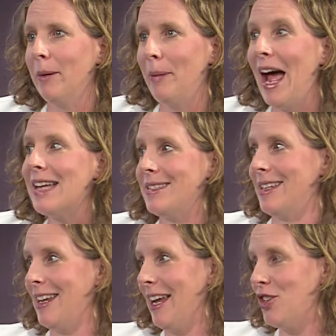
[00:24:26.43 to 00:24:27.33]
a
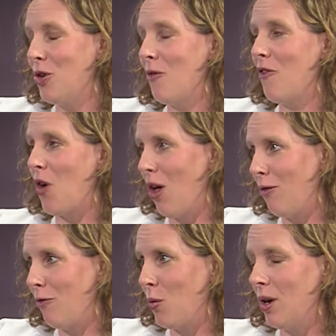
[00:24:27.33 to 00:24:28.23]
patsy and don't fall
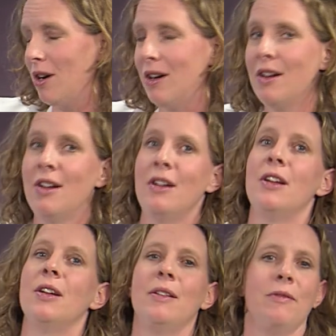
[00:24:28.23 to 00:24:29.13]
for
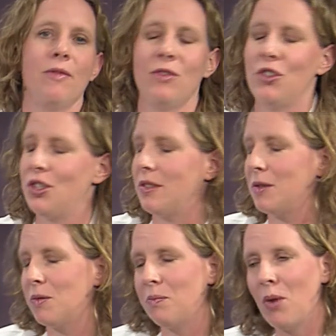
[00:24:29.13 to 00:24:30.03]

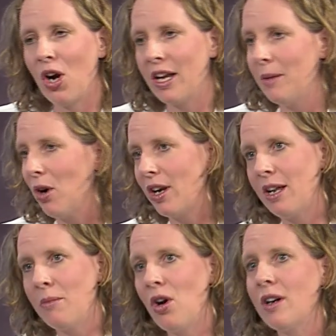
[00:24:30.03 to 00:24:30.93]
just marketing,
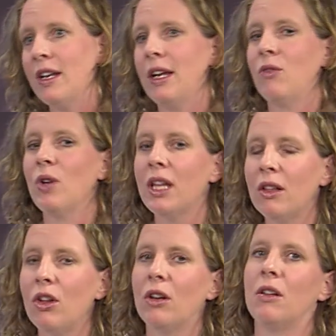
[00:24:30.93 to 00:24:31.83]
marketing, marketing, really
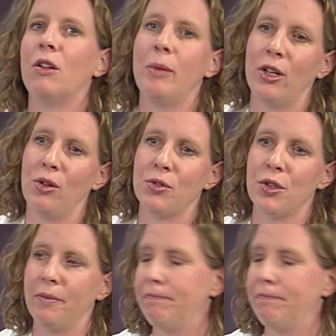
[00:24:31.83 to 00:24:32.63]
look a little bit closer.